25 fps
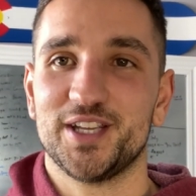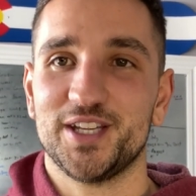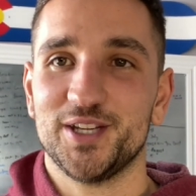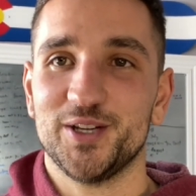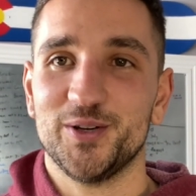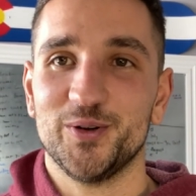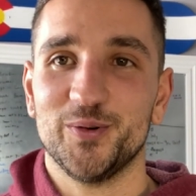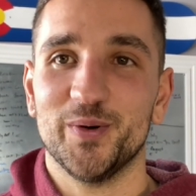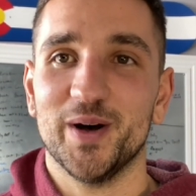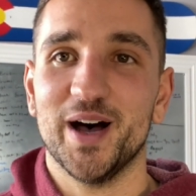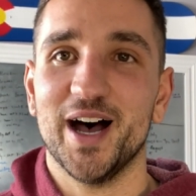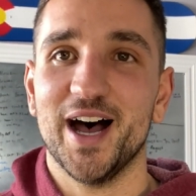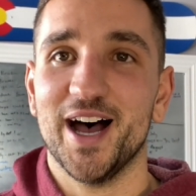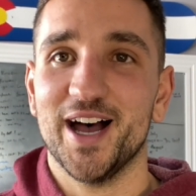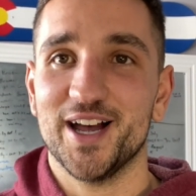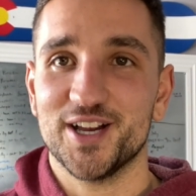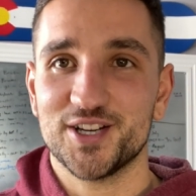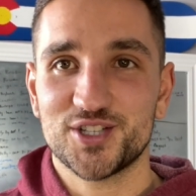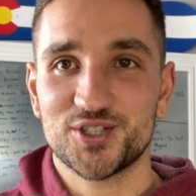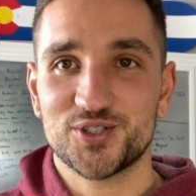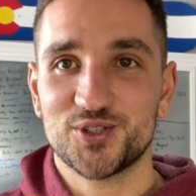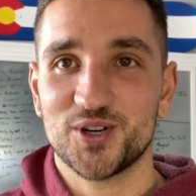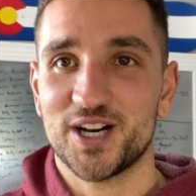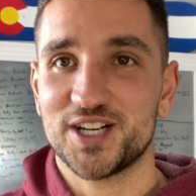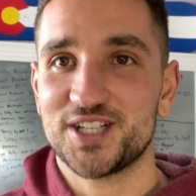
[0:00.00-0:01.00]
you
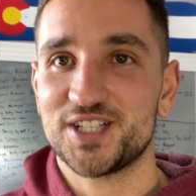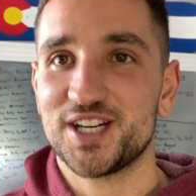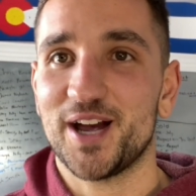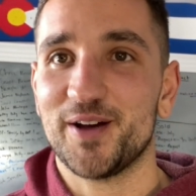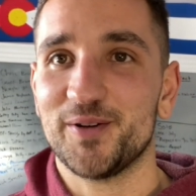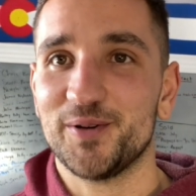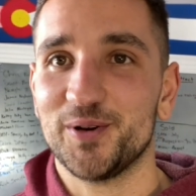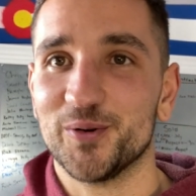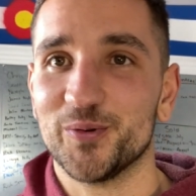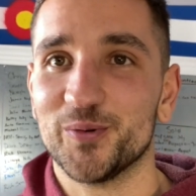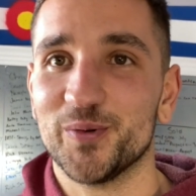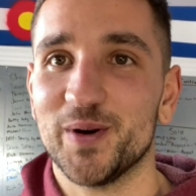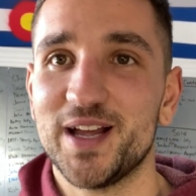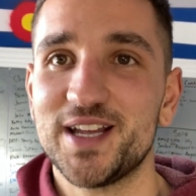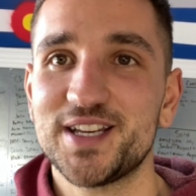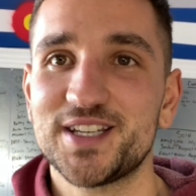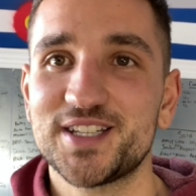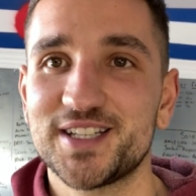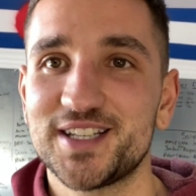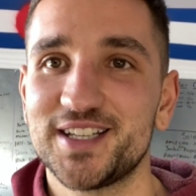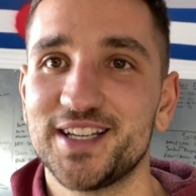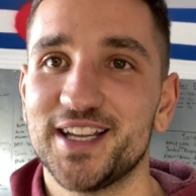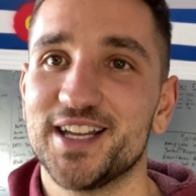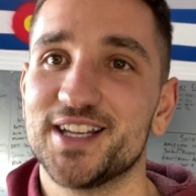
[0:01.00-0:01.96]
stretch out your wrist.